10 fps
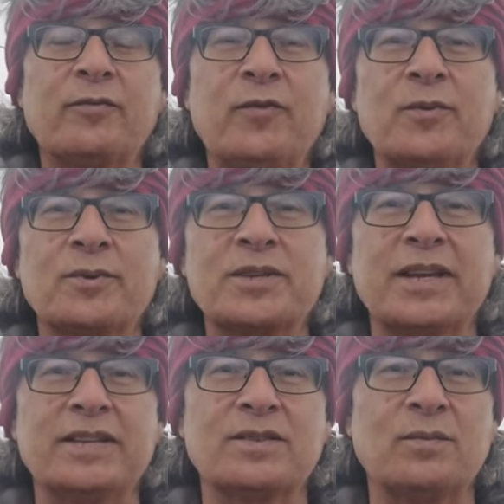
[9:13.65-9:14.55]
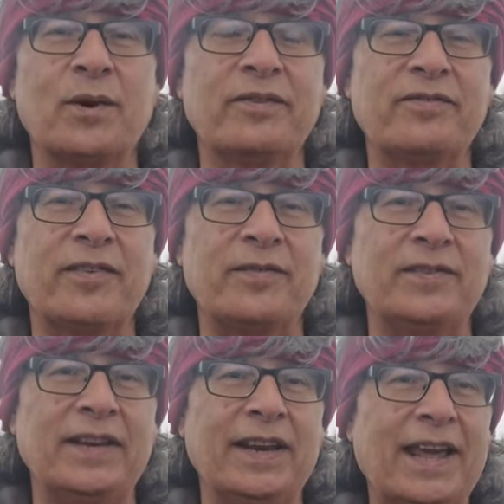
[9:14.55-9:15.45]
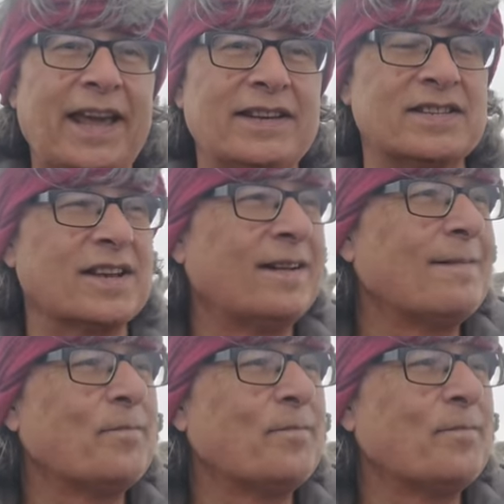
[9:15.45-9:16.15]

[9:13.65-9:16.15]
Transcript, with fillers: 14 to 150 lens.